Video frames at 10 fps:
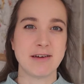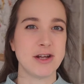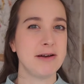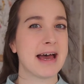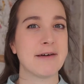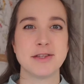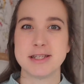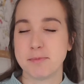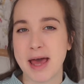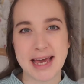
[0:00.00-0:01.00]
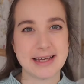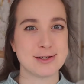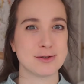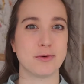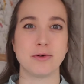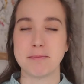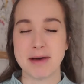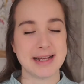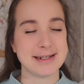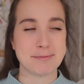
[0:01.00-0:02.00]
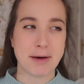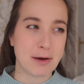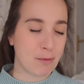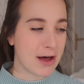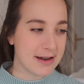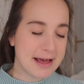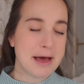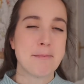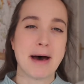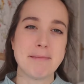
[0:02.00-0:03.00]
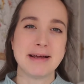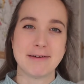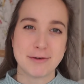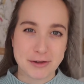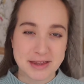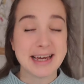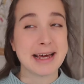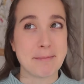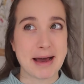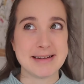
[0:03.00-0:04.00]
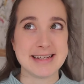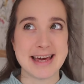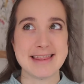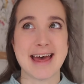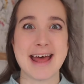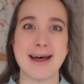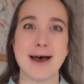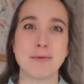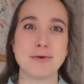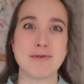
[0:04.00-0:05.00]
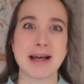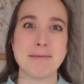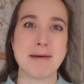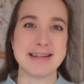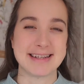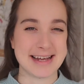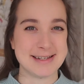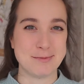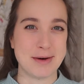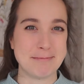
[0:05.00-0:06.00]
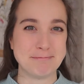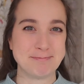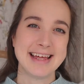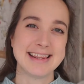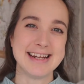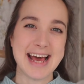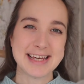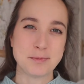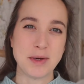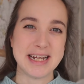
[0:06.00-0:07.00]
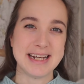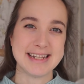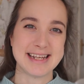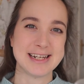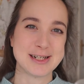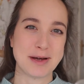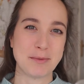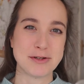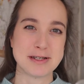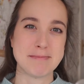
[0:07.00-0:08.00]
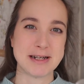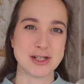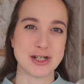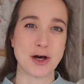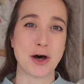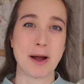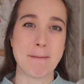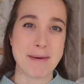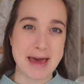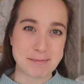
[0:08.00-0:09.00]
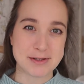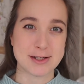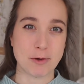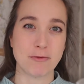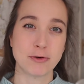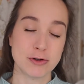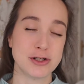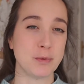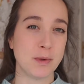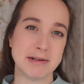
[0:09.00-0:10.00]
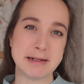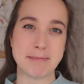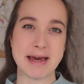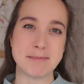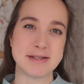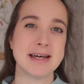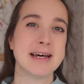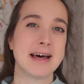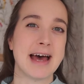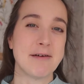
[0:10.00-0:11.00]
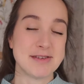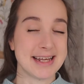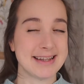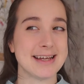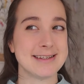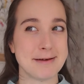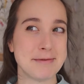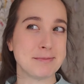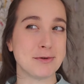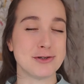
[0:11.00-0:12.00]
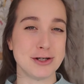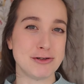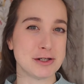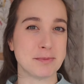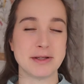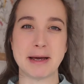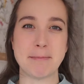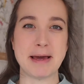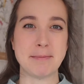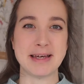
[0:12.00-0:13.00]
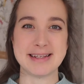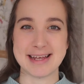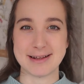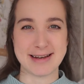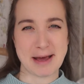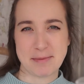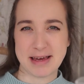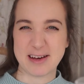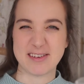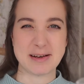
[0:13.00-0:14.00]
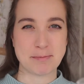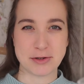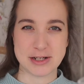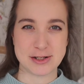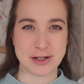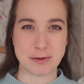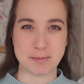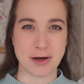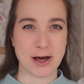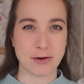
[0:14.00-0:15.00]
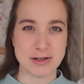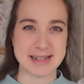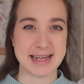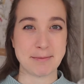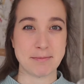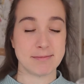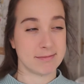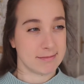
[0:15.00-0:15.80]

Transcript: if you don't have the space or the money to buy one, but I mean, if you're thinking about it, then I would recommend getting one. The next weaning essential I want to mention are bibs. So of course you will need bibs. Having said that, some people do just put their babies in a nappy or in a bodysuit, but I honestly,